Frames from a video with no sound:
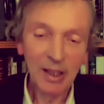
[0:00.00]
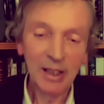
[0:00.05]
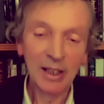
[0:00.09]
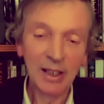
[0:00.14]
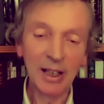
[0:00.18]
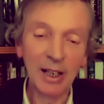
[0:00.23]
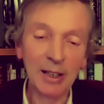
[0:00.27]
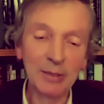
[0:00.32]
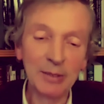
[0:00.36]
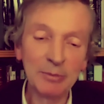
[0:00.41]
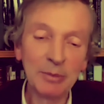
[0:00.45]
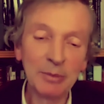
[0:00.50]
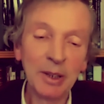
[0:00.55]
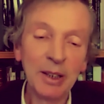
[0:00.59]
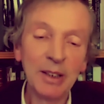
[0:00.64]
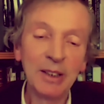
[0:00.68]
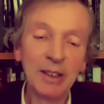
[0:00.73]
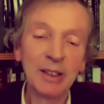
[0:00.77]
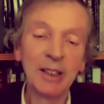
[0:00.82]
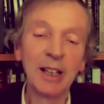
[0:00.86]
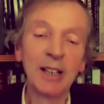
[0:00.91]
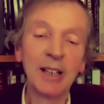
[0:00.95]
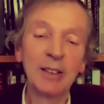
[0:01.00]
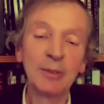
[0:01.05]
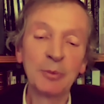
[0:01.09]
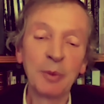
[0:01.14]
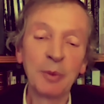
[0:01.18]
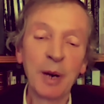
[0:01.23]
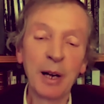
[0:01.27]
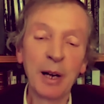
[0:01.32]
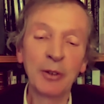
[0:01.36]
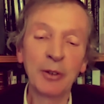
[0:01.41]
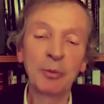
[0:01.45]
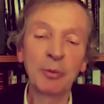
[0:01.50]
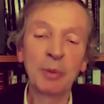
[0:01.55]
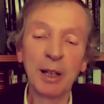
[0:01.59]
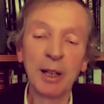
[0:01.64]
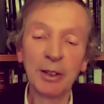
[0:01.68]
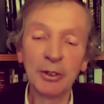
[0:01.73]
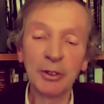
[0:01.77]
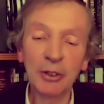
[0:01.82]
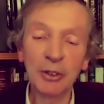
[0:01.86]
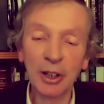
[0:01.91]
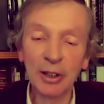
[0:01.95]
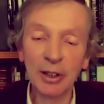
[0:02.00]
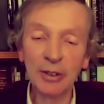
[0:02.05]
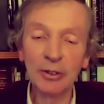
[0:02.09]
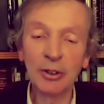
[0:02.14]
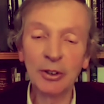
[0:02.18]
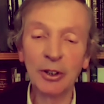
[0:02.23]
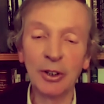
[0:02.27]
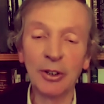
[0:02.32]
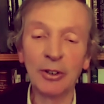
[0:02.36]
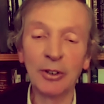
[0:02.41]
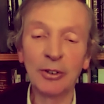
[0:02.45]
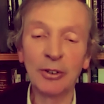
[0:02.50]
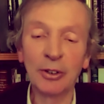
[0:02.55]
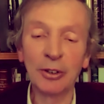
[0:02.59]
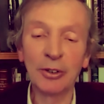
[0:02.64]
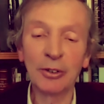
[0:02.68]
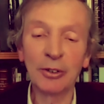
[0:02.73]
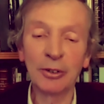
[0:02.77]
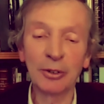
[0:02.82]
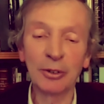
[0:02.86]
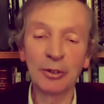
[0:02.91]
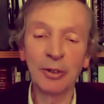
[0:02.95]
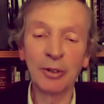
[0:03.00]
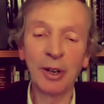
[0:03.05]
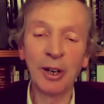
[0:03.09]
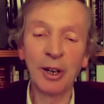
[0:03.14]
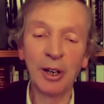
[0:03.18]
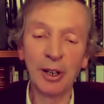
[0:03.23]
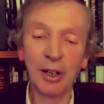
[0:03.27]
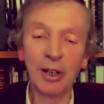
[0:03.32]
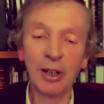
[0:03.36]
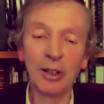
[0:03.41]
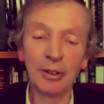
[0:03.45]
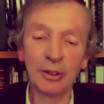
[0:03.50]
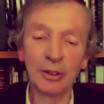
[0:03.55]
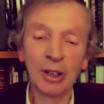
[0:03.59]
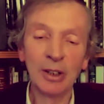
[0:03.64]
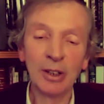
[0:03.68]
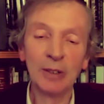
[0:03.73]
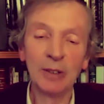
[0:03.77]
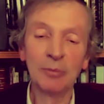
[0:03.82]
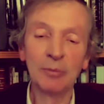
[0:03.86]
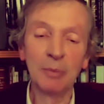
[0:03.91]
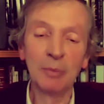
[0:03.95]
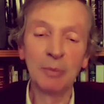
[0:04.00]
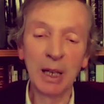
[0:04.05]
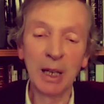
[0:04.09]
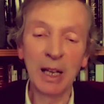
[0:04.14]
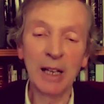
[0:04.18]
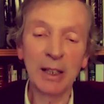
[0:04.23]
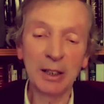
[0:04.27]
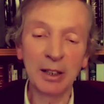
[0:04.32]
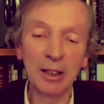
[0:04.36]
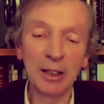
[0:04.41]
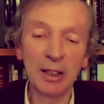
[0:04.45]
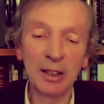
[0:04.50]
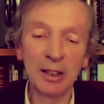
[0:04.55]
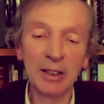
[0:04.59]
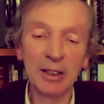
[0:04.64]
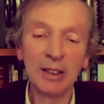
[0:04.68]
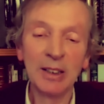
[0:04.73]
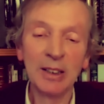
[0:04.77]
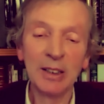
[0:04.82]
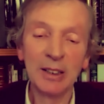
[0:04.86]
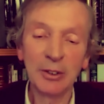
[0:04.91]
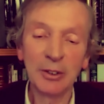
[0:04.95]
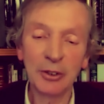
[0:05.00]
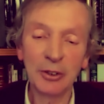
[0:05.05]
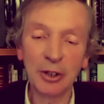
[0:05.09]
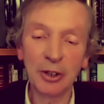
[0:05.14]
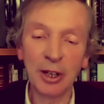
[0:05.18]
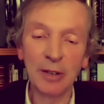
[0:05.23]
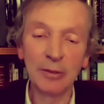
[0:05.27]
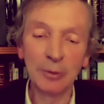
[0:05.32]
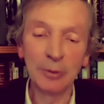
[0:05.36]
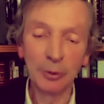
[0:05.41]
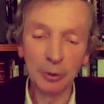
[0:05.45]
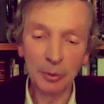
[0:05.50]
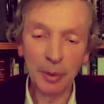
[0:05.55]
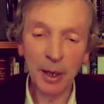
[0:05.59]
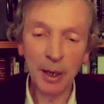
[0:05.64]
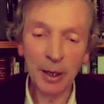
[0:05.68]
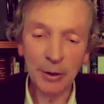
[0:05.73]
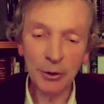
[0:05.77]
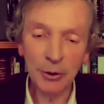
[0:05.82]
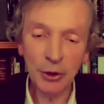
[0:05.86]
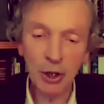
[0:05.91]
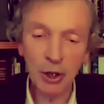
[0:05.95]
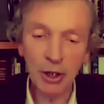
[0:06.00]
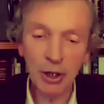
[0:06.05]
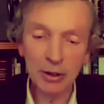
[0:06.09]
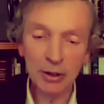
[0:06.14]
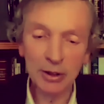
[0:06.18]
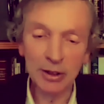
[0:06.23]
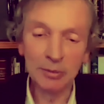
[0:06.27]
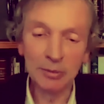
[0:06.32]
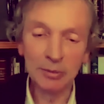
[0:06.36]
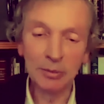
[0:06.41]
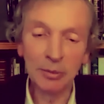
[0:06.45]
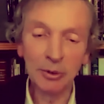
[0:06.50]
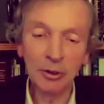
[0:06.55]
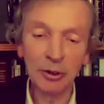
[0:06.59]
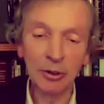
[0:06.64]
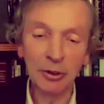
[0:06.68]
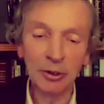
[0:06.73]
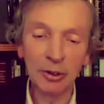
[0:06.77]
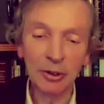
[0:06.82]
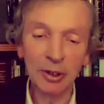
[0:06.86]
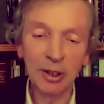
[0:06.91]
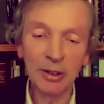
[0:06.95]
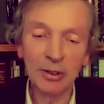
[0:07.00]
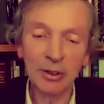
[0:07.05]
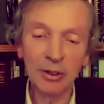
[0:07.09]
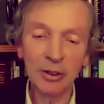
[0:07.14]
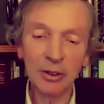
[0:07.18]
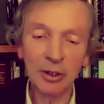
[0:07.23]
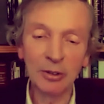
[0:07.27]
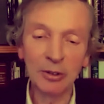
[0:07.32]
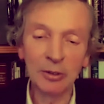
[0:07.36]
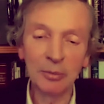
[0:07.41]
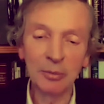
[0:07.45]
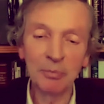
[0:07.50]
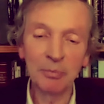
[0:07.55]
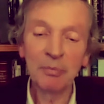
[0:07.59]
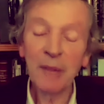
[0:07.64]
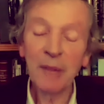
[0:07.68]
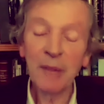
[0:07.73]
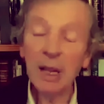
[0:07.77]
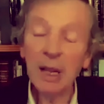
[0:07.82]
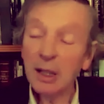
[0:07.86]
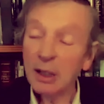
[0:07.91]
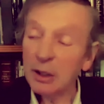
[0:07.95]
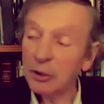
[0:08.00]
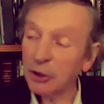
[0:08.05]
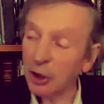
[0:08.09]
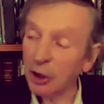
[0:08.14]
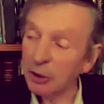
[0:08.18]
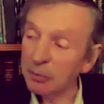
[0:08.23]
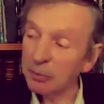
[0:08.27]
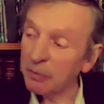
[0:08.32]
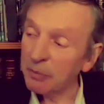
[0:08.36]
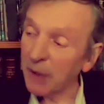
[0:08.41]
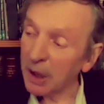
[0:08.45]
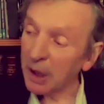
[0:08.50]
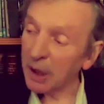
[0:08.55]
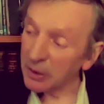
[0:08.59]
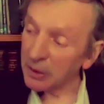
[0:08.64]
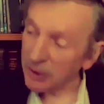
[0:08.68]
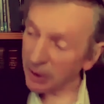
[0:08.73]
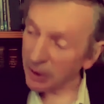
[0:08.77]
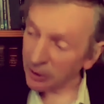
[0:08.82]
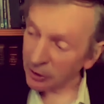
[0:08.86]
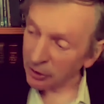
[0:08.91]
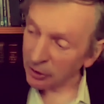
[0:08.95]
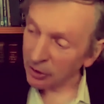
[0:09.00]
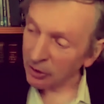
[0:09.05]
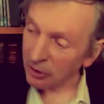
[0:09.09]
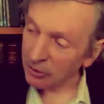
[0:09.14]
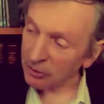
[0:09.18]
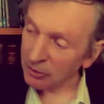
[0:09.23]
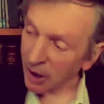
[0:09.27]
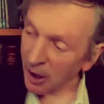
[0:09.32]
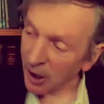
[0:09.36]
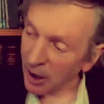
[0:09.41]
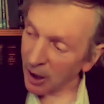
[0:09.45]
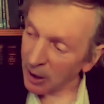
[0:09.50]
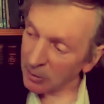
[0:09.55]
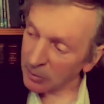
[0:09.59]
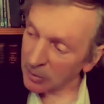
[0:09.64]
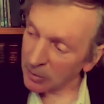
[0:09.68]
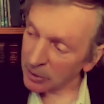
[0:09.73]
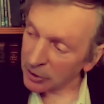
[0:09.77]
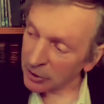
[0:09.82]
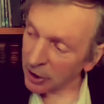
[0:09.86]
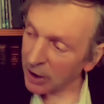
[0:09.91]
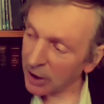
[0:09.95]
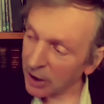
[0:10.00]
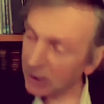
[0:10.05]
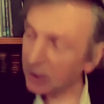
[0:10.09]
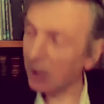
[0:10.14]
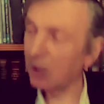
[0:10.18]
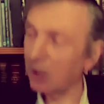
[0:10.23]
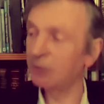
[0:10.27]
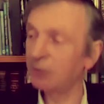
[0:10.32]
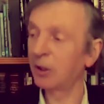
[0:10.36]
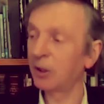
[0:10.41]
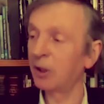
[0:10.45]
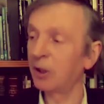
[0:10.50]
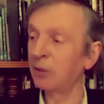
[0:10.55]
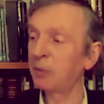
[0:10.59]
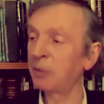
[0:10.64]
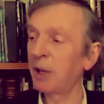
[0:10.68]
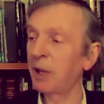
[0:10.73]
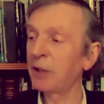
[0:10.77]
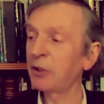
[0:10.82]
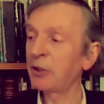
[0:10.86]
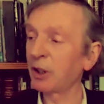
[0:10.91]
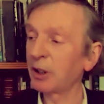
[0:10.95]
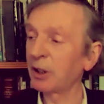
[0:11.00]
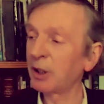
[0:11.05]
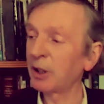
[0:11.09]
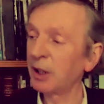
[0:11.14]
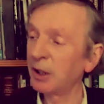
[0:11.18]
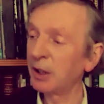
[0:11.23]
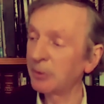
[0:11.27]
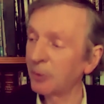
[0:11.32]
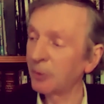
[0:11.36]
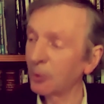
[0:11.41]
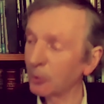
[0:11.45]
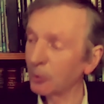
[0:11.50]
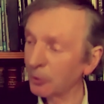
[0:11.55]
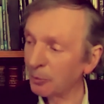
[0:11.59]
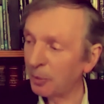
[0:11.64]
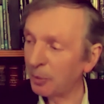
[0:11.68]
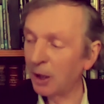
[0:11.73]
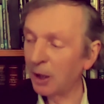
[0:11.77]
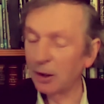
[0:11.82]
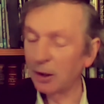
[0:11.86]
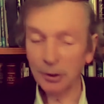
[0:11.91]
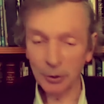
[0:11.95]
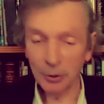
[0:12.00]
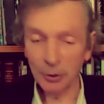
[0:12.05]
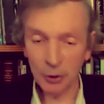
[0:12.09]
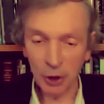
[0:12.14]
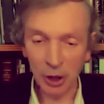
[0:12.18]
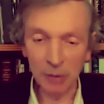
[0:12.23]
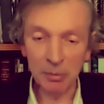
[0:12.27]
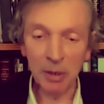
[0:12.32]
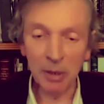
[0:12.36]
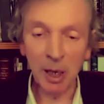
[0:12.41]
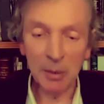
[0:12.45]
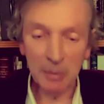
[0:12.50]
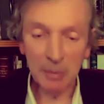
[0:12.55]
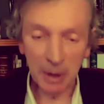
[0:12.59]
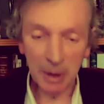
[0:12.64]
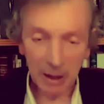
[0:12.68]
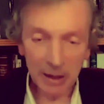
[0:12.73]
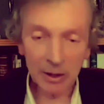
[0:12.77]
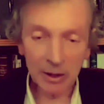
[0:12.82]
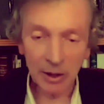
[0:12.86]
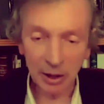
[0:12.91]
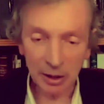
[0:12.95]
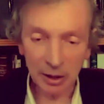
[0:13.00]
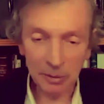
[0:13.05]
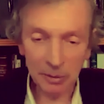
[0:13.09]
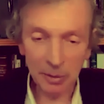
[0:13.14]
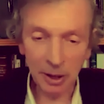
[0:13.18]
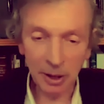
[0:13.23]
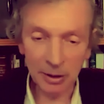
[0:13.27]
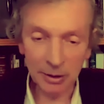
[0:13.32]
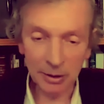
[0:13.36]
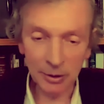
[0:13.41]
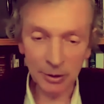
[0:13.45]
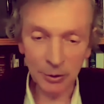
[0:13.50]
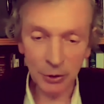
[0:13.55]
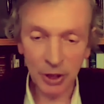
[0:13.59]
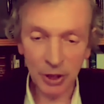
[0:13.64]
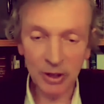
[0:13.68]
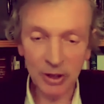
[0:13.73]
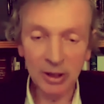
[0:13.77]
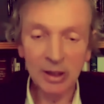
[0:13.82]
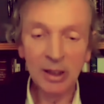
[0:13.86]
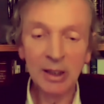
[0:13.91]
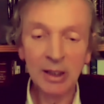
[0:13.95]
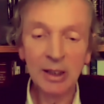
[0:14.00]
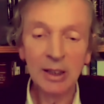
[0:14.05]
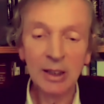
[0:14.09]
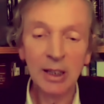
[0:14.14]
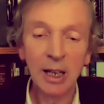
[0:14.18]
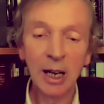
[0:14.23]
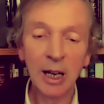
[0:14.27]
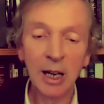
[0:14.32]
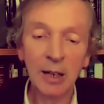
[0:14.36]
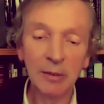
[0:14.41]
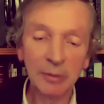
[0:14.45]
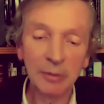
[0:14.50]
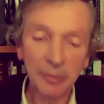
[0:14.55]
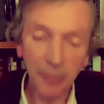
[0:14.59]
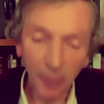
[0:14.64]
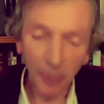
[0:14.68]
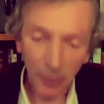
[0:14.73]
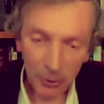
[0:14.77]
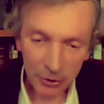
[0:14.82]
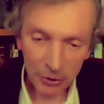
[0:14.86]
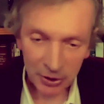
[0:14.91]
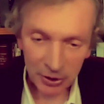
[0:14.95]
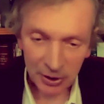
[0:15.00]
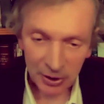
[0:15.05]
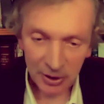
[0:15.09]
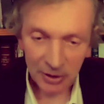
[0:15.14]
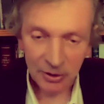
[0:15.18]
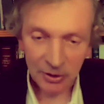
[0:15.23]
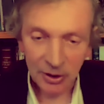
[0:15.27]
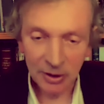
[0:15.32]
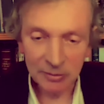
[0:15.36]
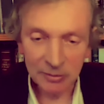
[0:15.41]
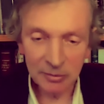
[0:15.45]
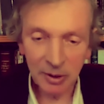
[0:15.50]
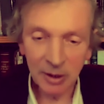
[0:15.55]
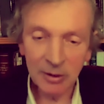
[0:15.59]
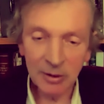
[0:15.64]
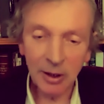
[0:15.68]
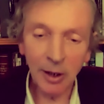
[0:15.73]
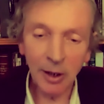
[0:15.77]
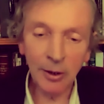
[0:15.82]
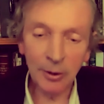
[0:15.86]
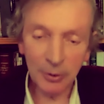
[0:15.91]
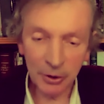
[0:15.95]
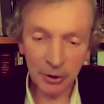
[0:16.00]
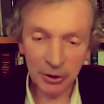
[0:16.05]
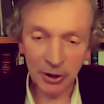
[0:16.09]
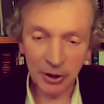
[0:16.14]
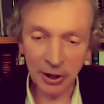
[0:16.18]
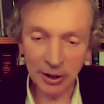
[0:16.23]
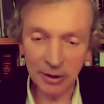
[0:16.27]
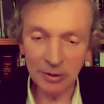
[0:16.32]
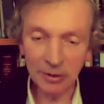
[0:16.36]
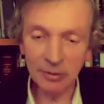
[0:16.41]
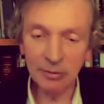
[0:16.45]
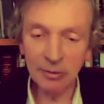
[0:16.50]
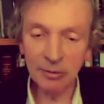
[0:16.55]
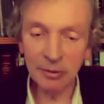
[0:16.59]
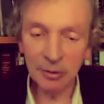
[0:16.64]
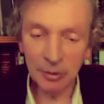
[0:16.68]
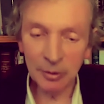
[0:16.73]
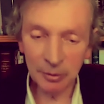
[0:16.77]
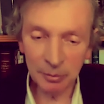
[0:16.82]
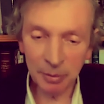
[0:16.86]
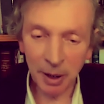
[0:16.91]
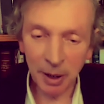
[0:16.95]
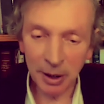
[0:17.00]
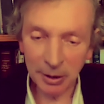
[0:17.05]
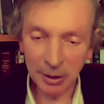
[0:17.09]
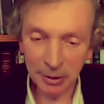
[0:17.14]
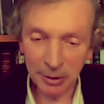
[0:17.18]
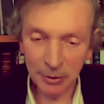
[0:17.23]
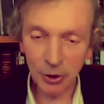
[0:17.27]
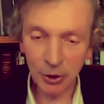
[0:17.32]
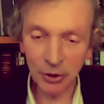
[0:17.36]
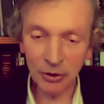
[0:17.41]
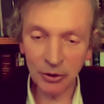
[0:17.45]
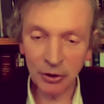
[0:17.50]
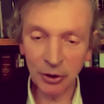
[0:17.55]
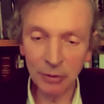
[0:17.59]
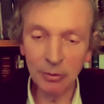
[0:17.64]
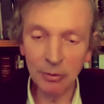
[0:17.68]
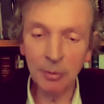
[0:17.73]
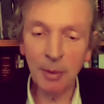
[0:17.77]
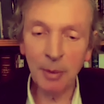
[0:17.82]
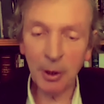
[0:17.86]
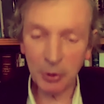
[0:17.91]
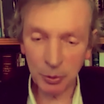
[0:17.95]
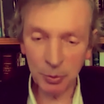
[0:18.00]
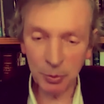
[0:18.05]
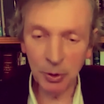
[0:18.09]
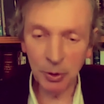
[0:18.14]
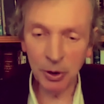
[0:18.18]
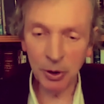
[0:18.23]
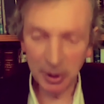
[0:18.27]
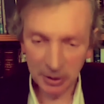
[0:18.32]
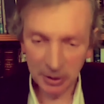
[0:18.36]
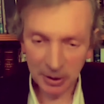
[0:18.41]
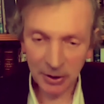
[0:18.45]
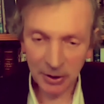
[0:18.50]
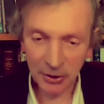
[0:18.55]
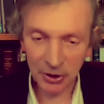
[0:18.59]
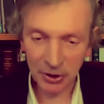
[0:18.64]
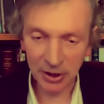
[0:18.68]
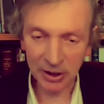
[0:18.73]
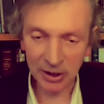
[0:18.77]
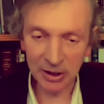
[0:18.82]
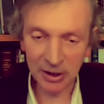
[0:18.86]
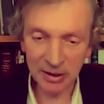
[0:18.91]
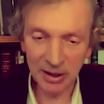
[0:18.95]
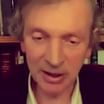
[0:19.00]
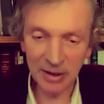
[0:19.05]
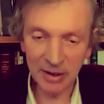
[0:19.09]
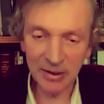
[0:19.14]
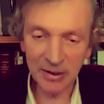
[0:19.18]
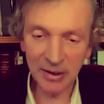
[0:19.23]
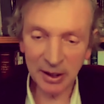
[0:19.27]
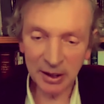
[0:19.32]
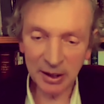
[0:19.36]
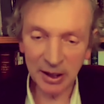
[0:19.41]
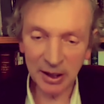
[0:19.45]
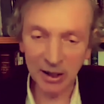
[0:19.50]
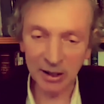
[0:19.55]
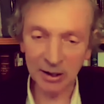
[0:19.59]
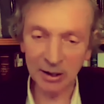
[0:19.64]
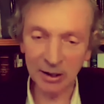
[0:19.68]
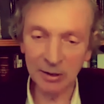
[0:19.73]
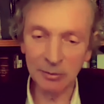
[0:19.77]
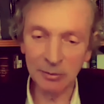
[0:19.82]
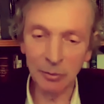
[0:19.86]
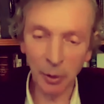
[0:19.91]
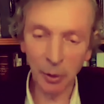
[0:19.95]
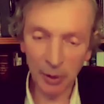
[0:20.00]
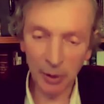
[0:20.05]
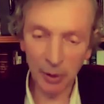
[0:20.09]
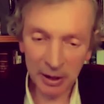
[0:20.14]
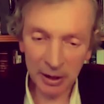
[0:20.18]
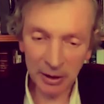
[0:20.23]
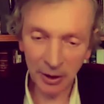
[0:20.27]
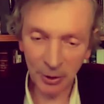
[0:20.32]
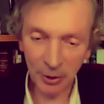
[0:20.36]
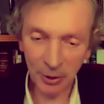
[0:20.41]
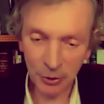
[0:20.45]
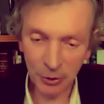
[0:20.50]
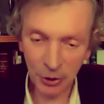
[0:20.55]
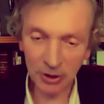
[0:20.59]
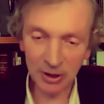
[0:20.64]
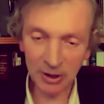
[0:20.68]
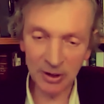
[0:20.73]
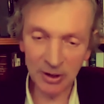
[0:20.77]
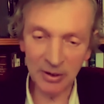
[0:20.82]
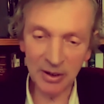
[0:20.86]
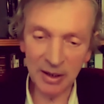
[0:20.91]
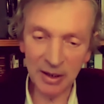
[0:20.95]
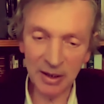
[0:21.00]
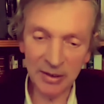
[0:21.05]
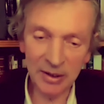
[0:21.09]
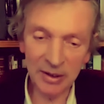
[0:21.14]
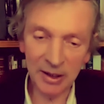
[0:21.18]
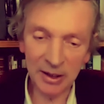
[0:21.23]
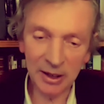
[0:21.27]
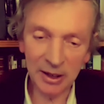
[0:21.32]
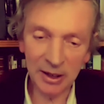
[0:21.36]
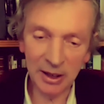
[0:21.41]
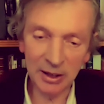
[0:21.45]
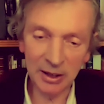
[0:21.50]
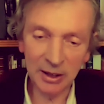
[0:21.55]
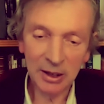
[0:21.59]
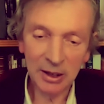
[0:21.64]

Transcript: Hmm. Um, uh, whereas plant sciences is sort of hard molecular stuff all about genomes and, and so on. Hmm. So this um, takeover basically of all of biology by molecular biology uh, forced it in, in old style biologists who were much more holistic in their thinking and more ecological in their thinking